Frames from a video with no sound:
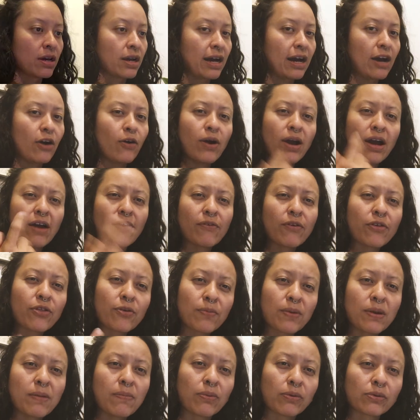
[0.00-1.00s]
how have other
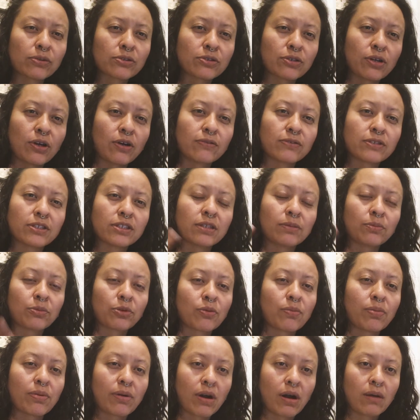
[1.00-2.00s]
people solved similar
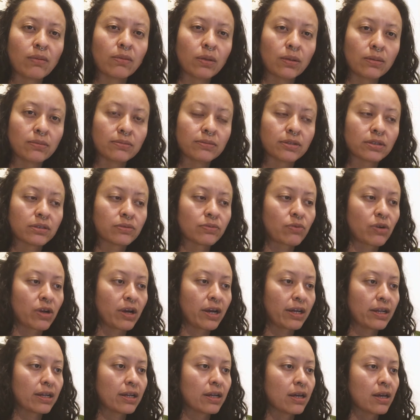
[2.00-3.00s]
problems,
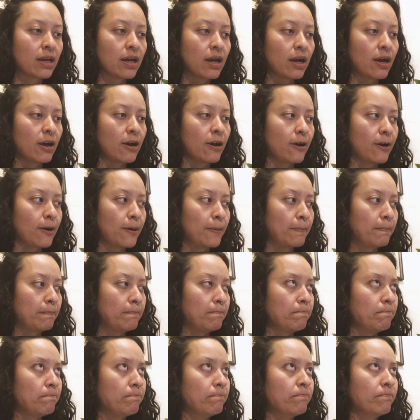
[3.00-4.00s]
right?
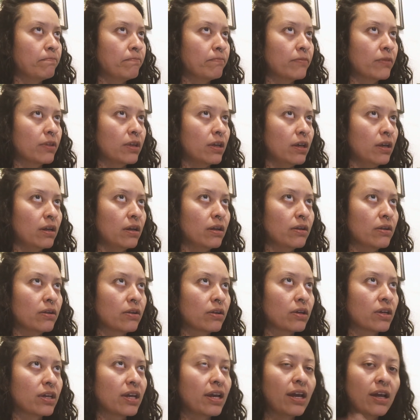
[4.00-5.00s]
And
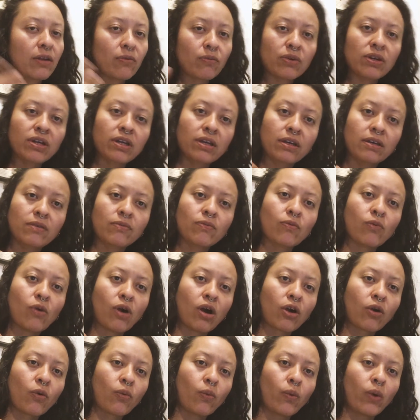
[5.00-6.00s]
can we
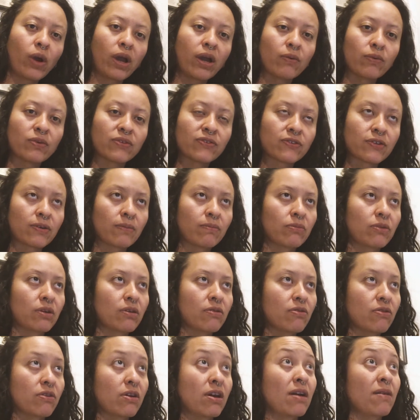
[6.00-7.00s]
walk away with
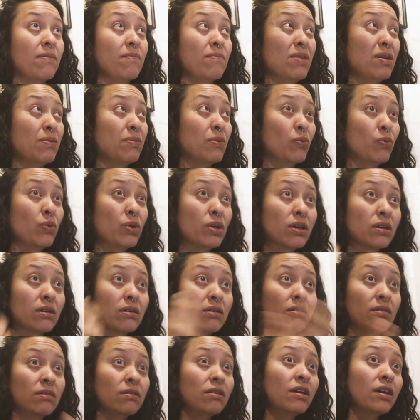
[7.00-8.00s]
something that maybe we
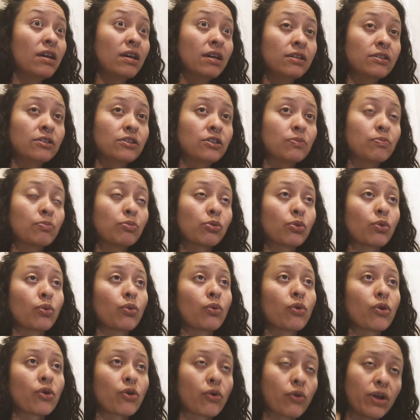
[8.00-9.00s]
can
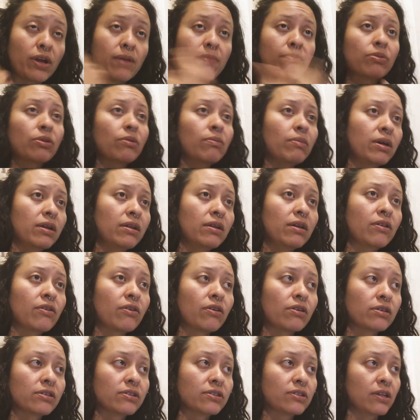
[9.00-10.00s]
deploy or implement in
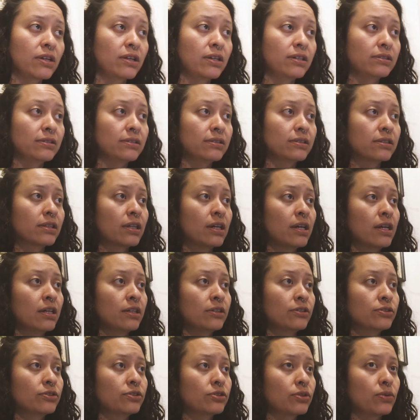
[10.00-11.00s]
our designs?
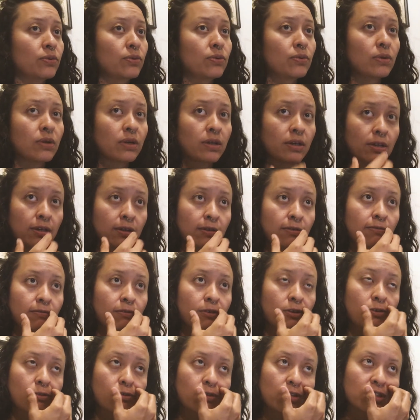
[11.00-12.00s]
So
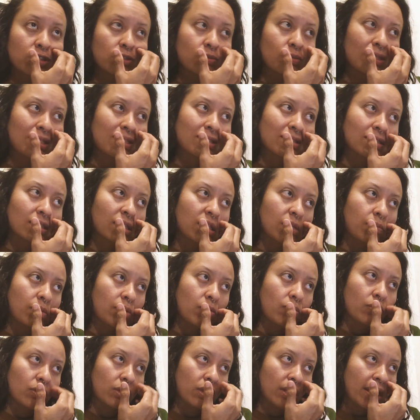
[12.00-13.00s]
this week is going to be
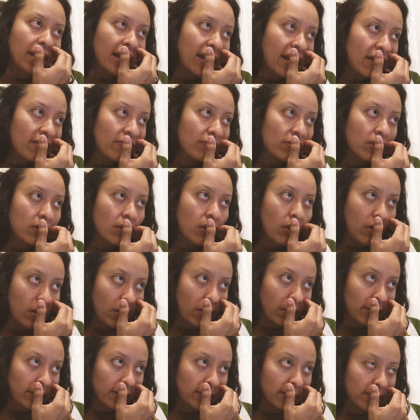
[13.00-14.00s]
really heavy
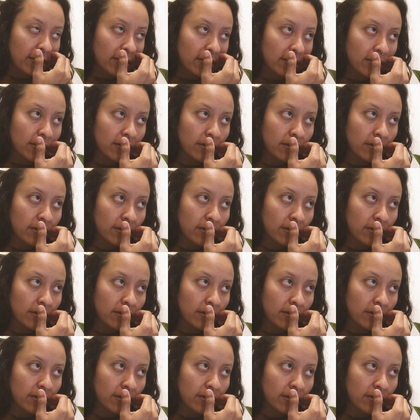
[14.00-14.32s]
on